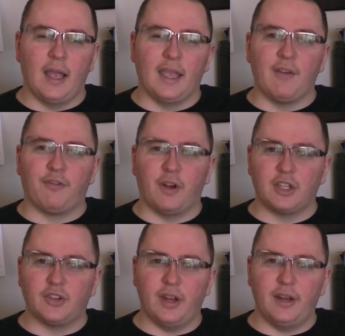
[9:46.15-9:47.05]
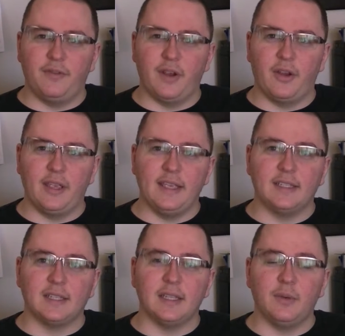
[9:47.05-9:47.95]
get frustrated very
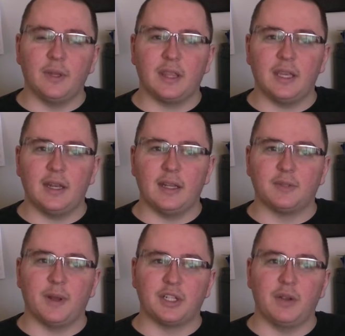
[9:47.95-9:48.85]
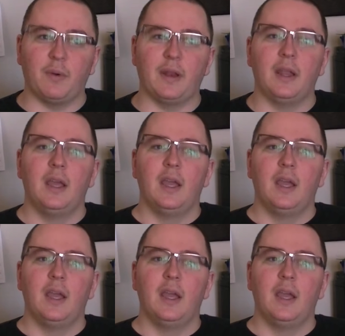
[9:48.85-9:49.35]
easily with it, and especially when,